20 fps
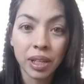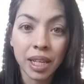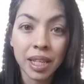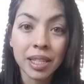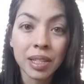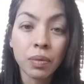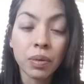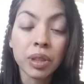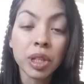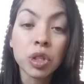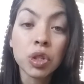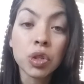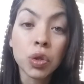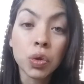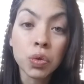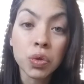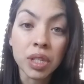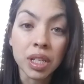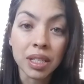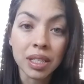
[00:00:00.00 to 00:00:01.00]
It's the one that
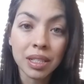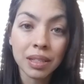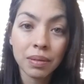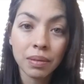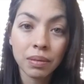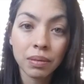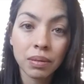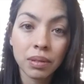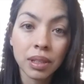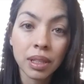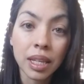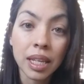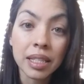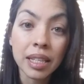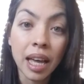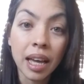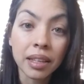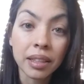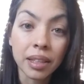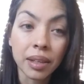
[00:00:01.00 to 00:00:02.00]
chooses.
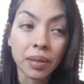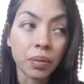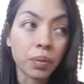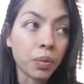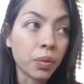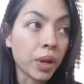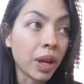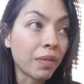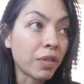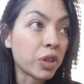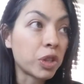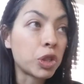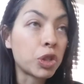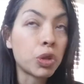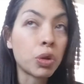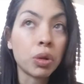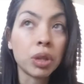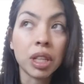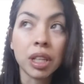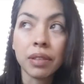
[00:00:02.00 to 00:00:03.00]
It's active. We have
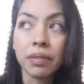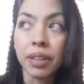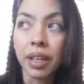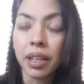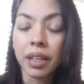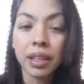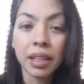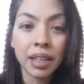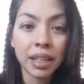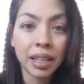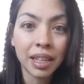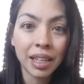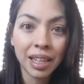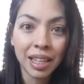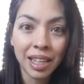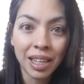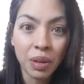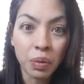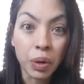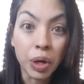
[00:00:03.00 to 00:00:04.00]
control of it.
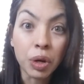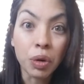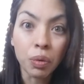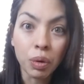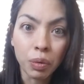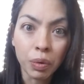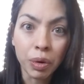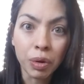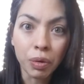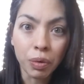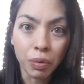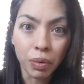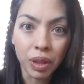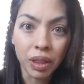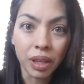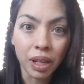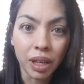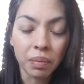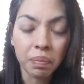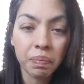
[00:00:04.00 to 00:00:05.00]
We know what we're doing
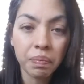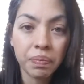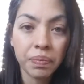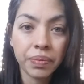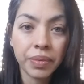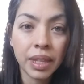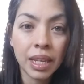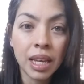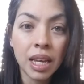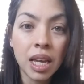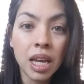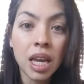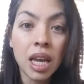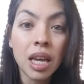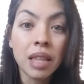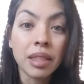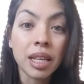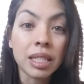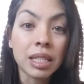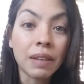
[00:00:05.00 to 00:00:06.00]
with it.
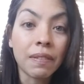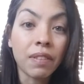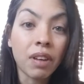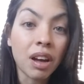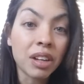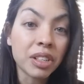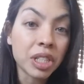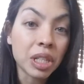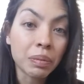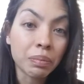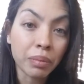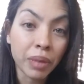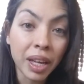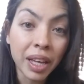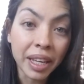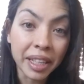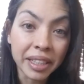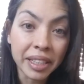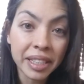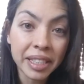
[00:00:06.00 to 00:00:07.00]
The subconscious
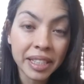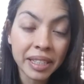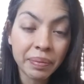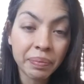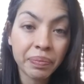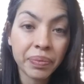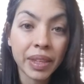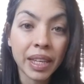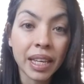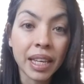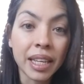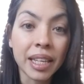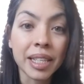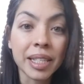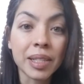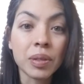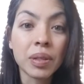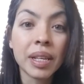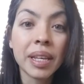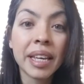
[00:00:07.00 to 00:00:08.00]
mind
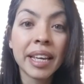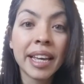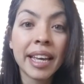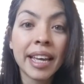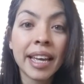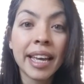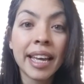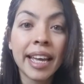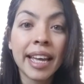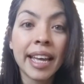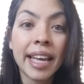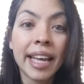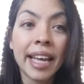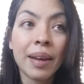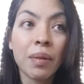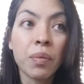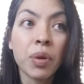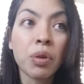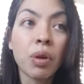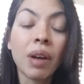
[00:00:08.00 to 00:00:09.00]
is,
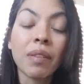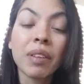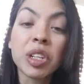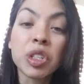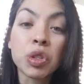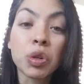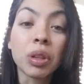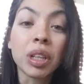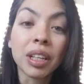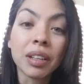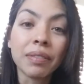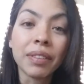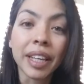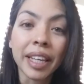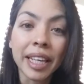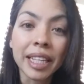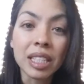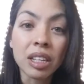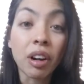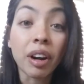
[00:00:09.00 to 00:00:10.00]
we don't have control of
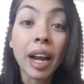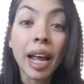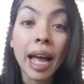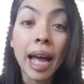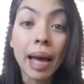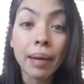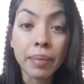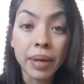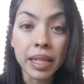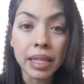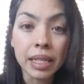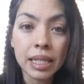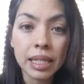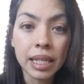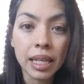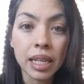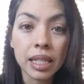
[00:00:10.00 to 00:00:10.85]
it. It's our habits.